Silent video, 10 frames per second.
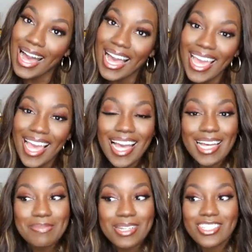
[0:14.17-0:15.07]
I
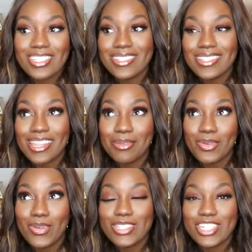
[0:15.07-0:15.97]
am just in the
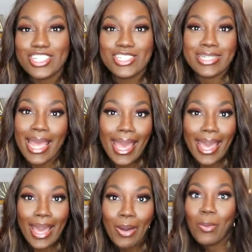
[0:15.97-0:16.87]
mood to
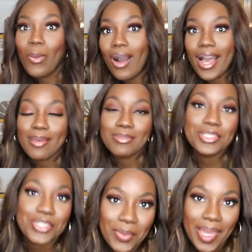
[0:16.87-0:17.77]
share what I am
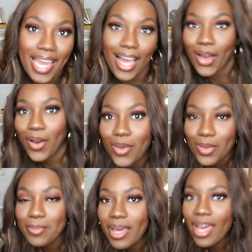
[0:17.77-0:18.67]
doing at
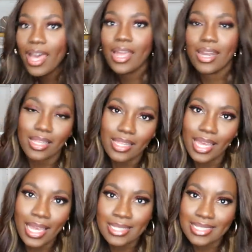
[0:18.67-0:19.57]
home.
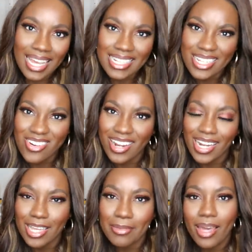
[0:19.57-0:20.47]
Nothing exciting
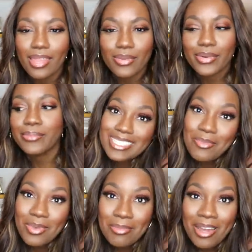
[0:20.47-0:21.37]
really, but I thought
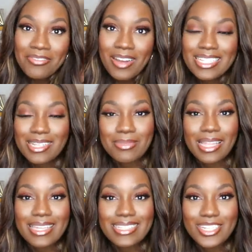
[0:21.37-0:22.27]
someone might find some
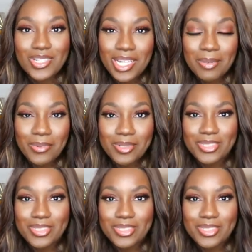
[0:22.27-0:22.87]
things enjoyable.